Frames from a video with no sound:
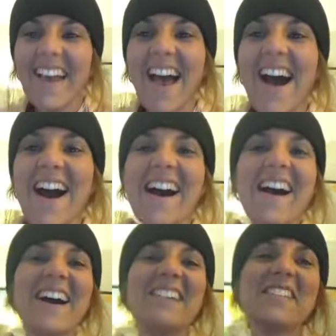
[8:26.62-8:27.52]

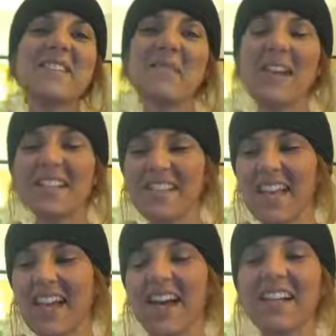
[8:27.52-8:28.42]
I just wanted to
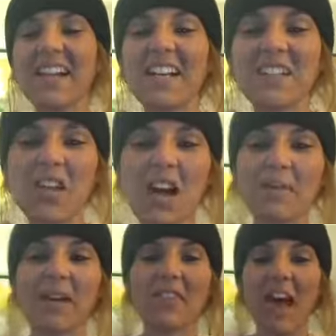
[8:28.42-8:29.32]
get on and kind of talk
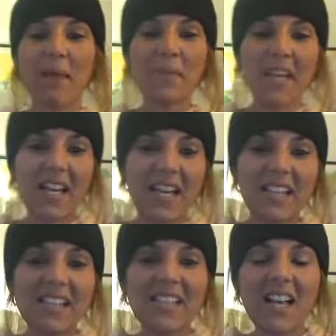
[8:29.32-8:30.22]
about that
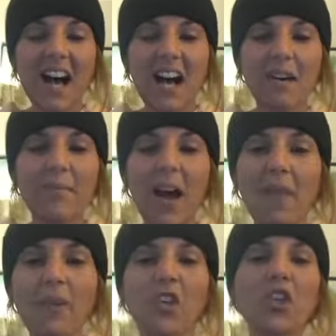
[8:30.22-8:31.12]
because I'm
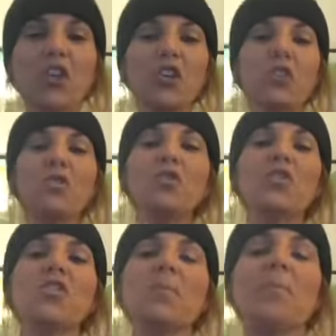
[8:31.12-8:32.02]
a
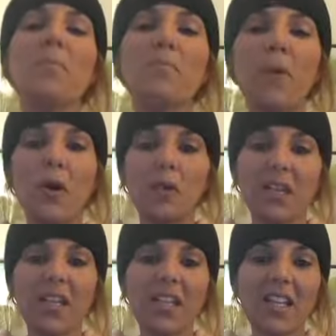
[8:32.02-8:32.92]
huge
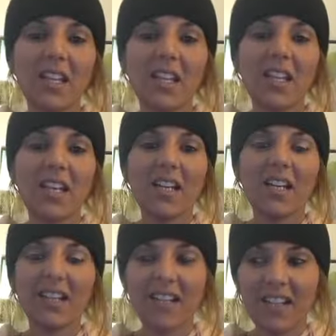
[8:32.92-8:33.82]
proponent
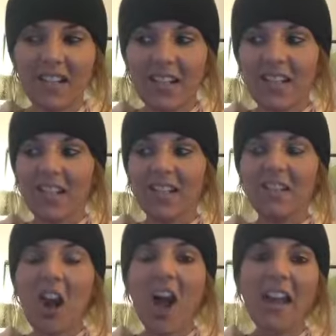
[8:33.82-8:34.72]
in
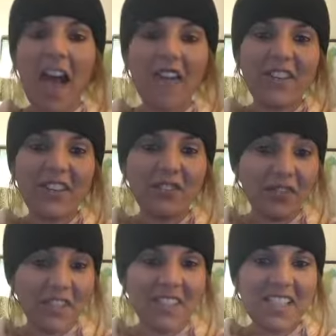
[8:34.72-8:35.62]
not having your
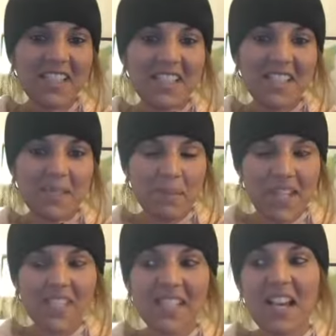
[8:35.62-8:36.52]
feelings
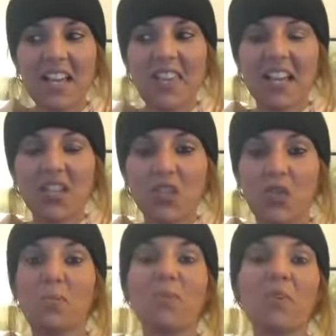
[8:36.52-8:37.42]
dismissed. I think it's
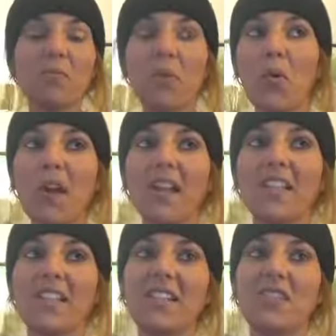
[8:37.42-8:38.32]
super
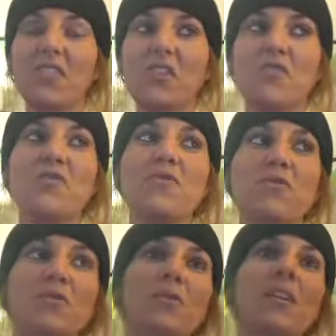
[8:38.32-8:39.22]
important
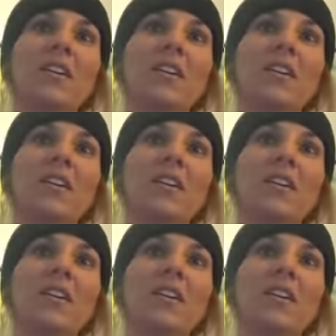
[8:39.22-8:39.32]
to